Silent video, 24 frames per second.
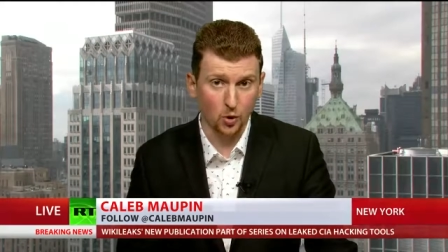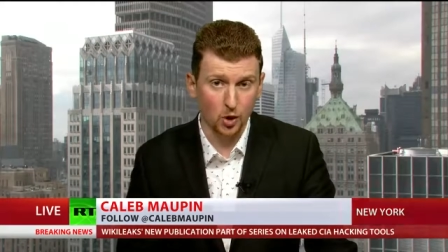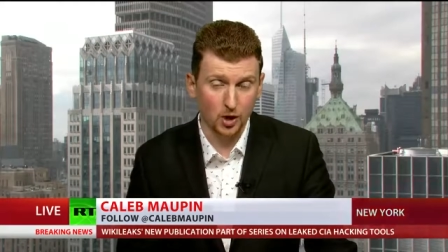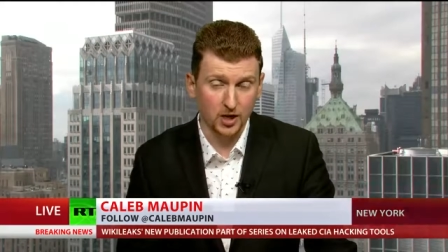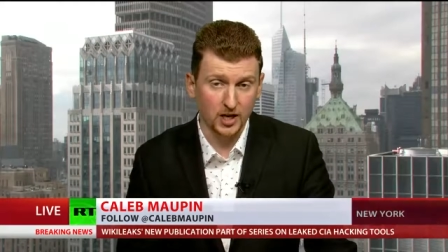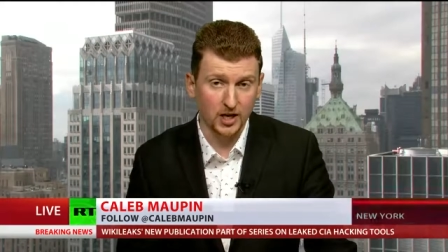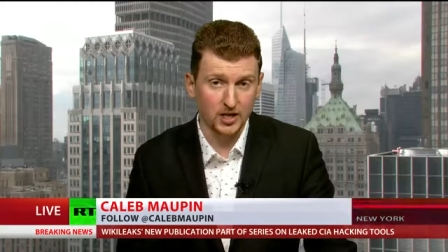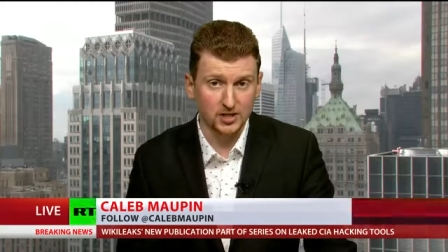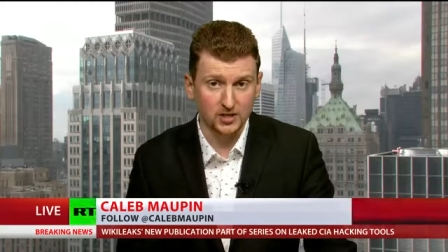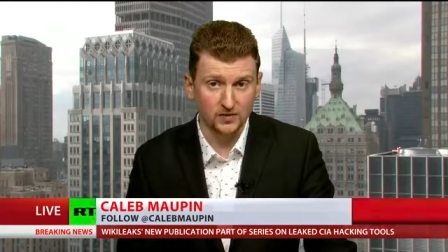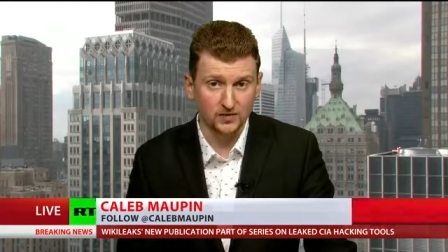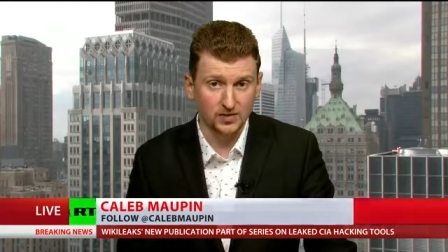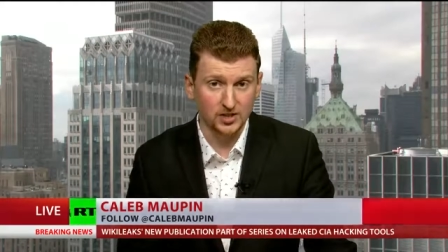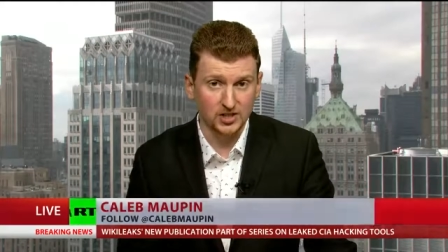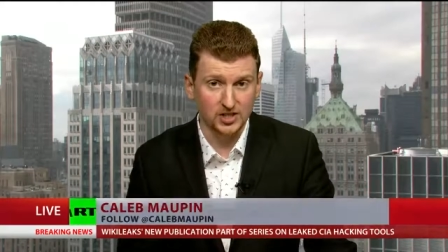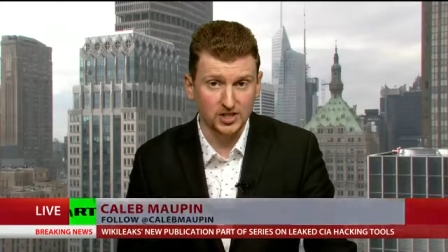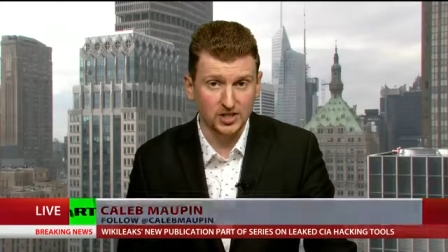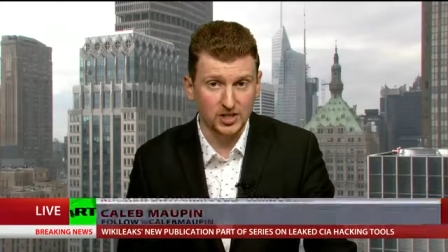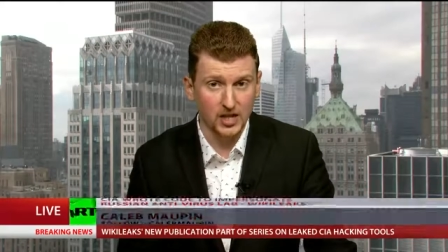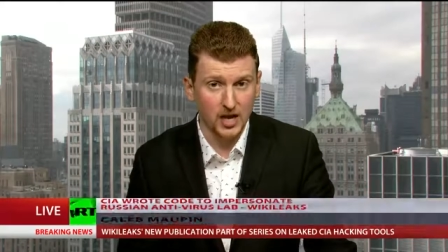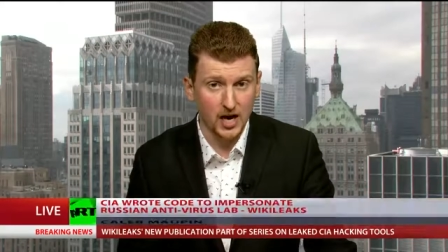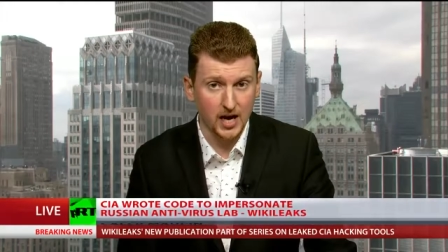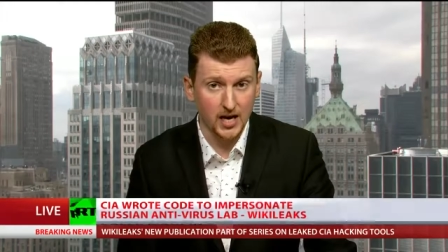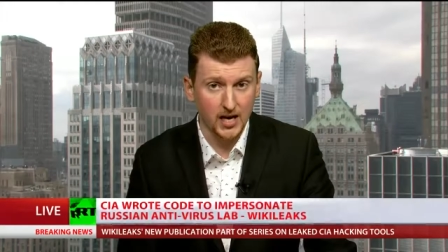workings of the
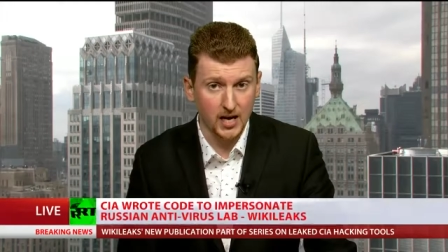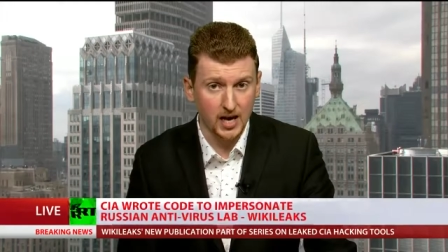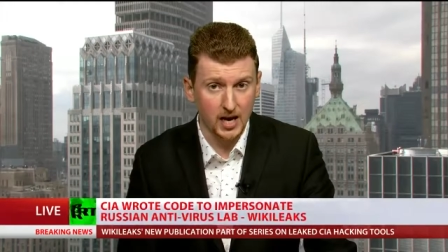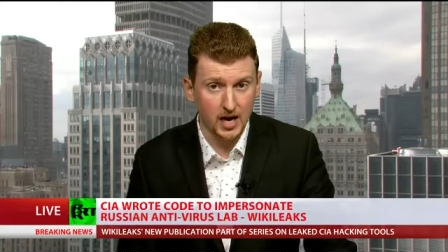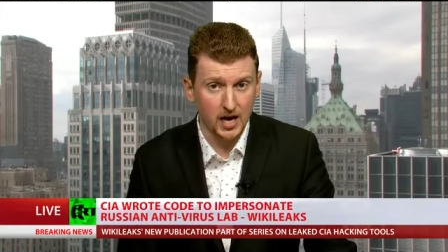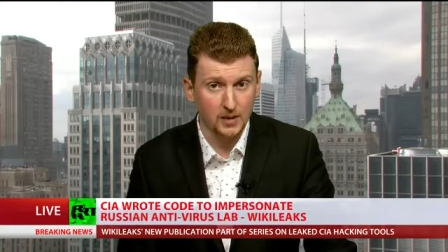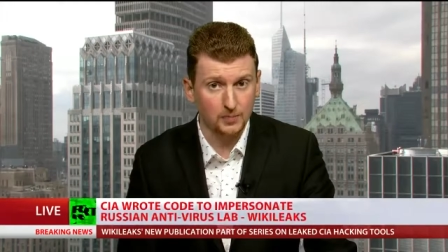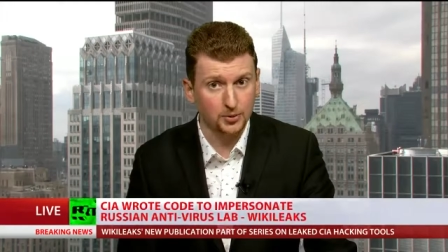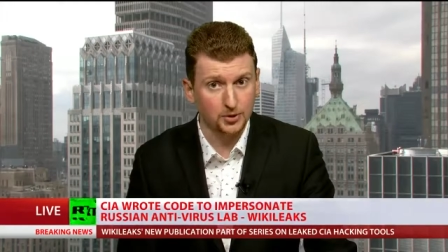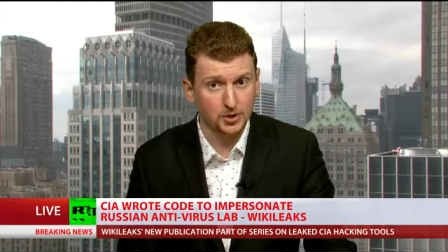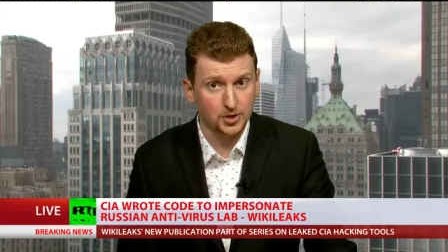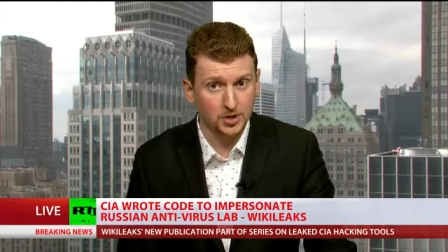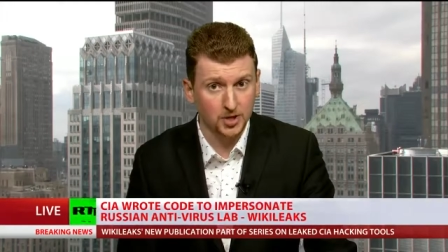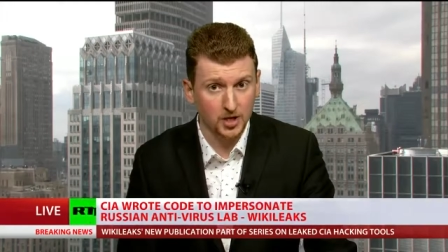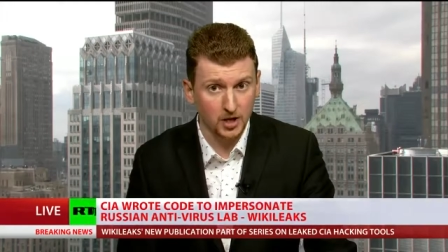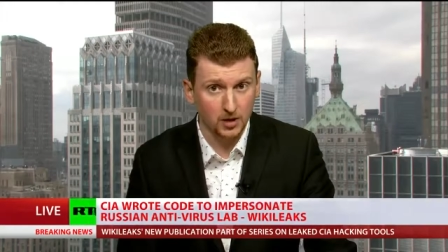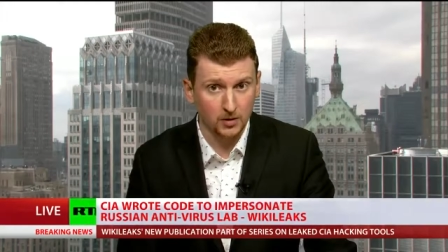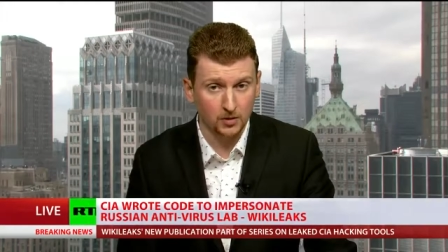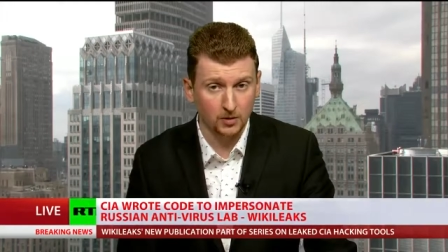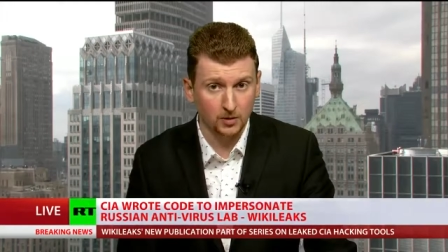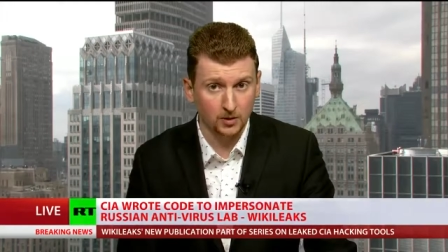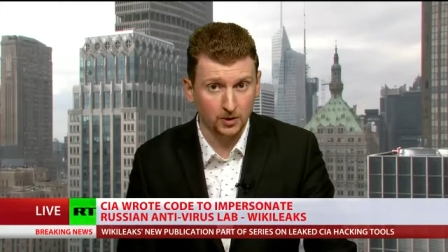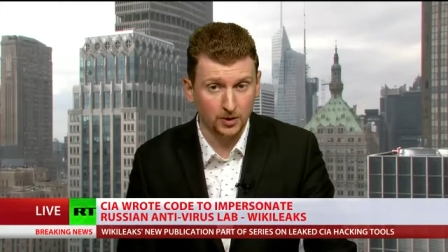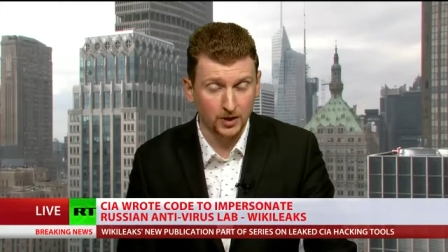CIA,
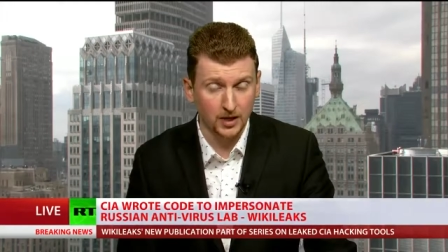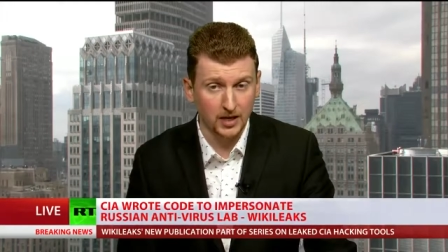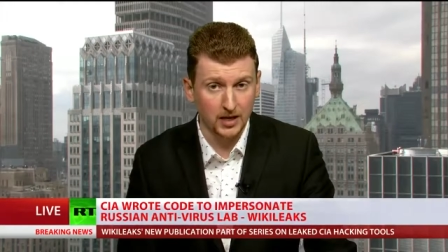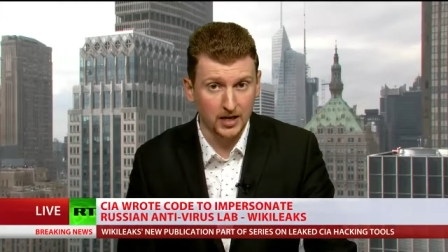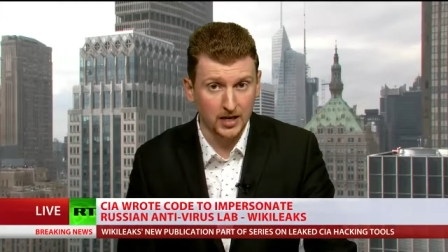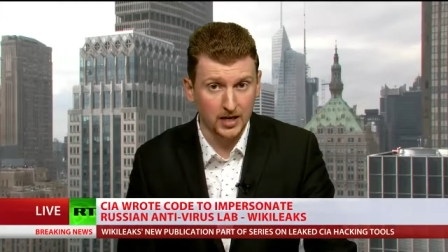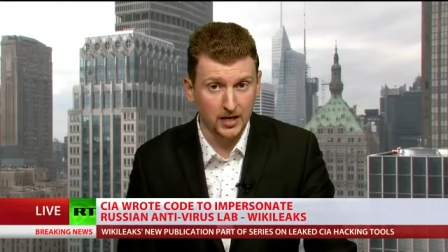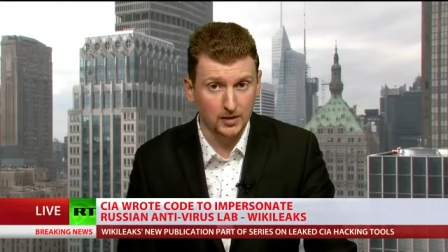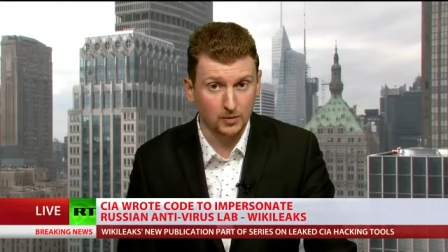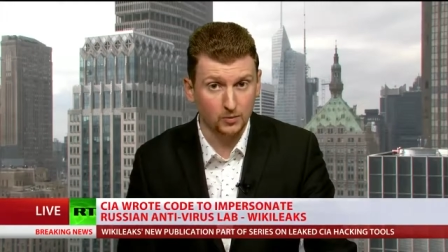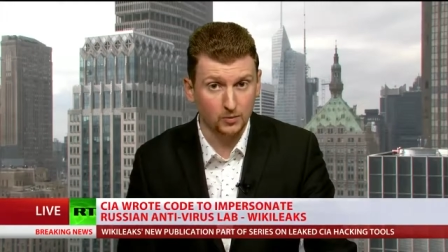particularly